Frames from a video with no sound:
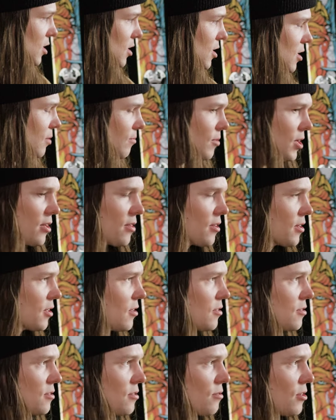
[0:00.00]
Anything
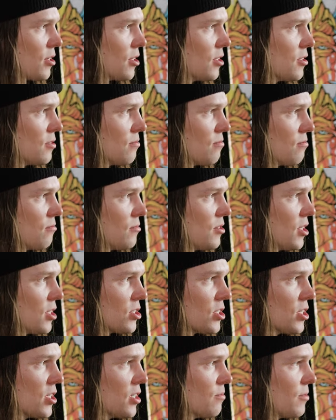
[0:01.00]
else you want to
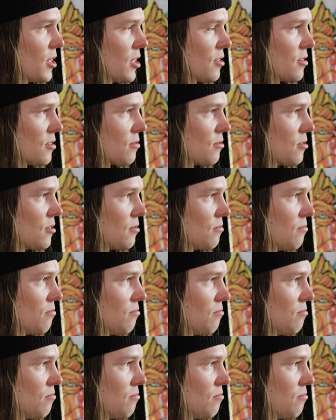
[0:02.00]
touch on about this one?